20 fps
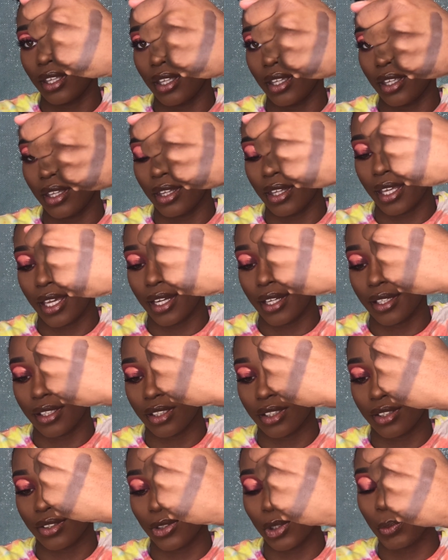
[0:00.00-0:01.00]
And that is
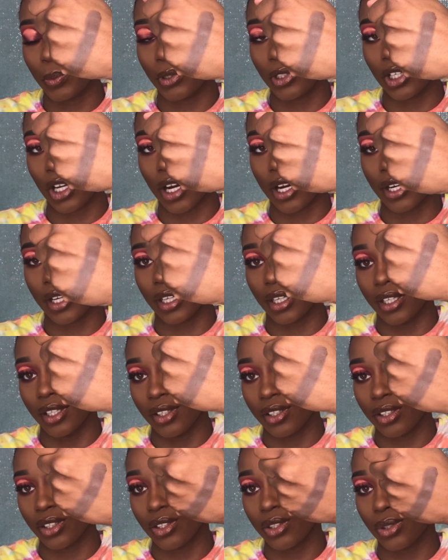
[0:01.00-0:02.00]
super dark
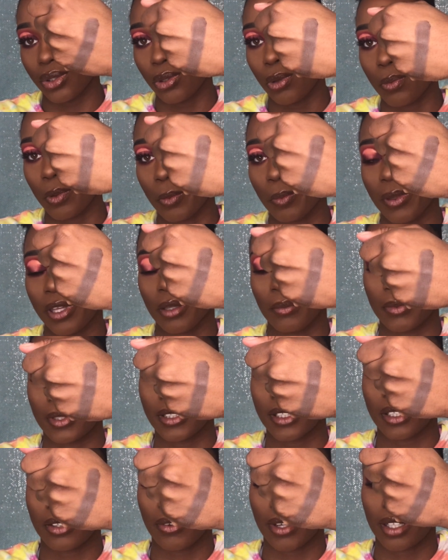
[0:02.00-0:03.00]
and super
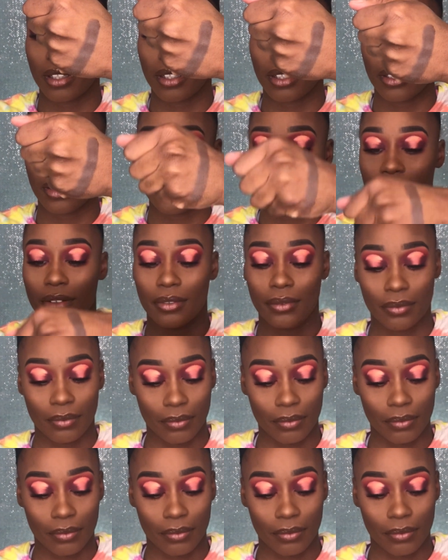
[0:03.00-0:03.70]
pigmented right there.